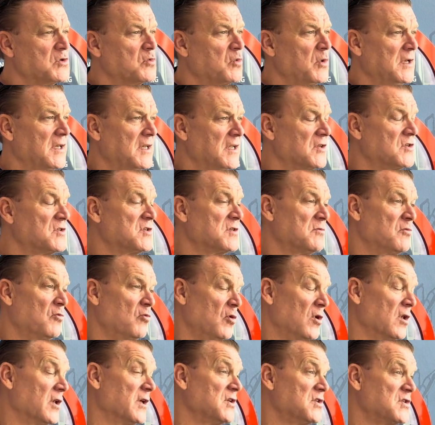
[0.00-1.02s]
we did some
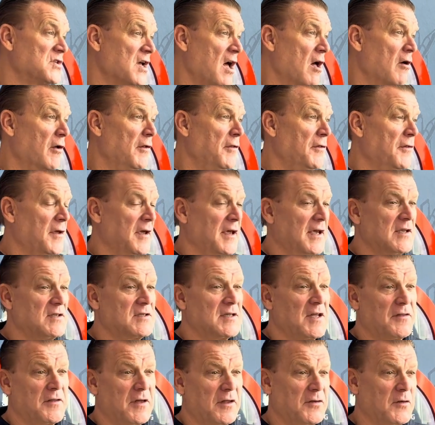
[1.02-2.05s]
really solid things.
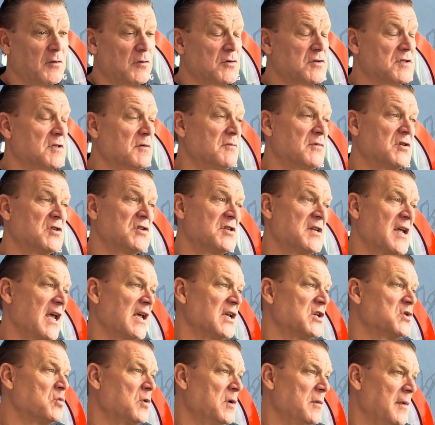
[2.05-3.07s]
I thought there were some
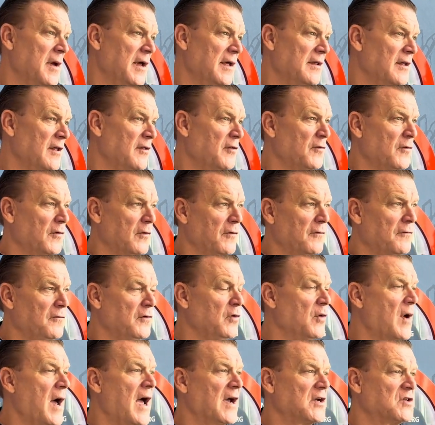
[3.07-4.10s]
mistakes we made. They threw a
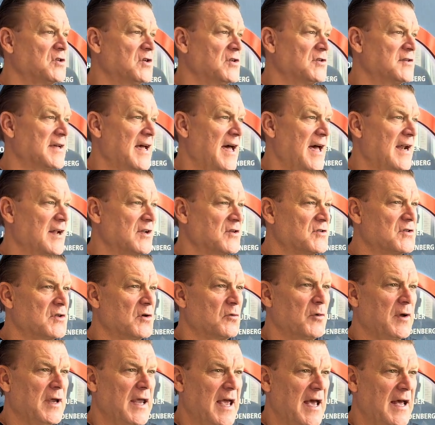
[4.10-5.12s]
few actions at us that
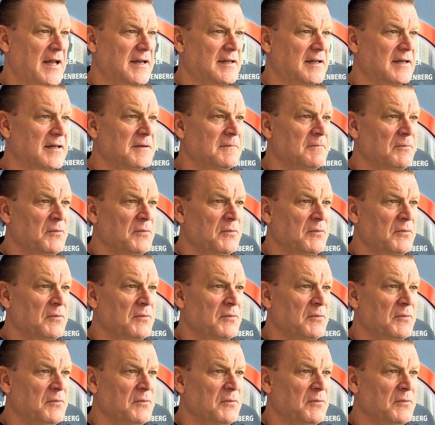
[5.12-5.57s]
we had to,